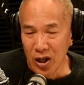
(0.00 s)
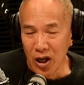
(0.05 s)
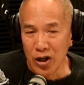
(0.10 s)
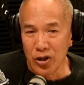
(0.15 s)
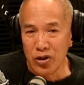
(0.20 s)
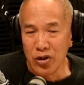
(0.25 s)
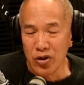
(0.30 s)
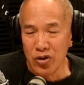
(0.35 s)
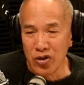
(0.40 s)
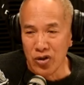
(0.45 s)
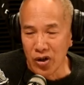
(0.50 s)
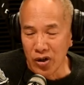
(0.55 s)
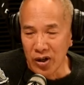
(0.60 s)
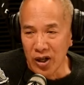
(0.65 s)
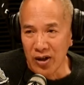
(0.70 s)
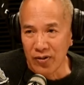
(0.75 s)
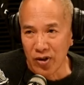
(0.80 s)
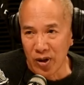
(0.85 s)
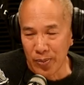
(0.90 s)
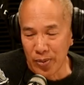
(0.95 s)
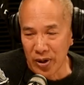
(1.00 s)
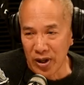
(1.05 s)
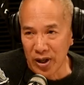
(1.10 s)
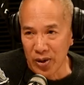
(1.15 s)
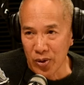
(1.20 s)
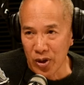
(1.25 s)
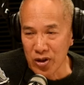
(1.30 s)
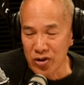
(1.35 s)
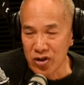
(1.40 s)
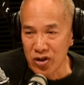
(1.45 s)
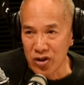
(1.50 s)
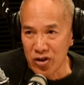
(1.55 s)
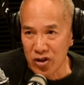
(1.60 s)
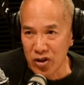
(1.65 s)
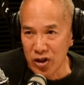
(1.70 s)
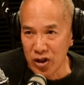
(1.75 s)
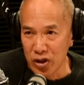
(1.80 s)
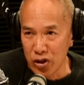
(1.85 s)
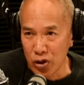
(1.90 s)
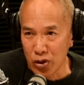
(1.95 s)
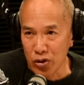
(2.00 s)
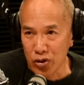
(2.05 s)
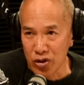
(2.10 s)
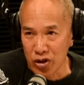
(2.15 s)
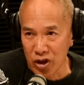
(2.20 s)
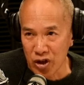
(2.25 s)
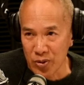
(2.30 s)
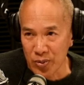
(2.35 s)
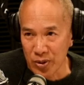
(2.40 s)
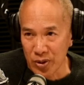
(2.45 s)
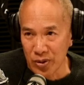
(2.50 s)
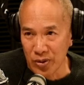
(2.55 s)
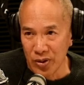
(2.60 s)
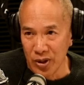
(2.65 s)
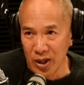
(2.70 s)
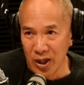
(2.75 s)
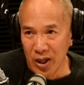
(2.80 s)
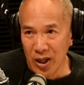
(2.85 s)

I do not have operating rights as a Sydney children's hospital.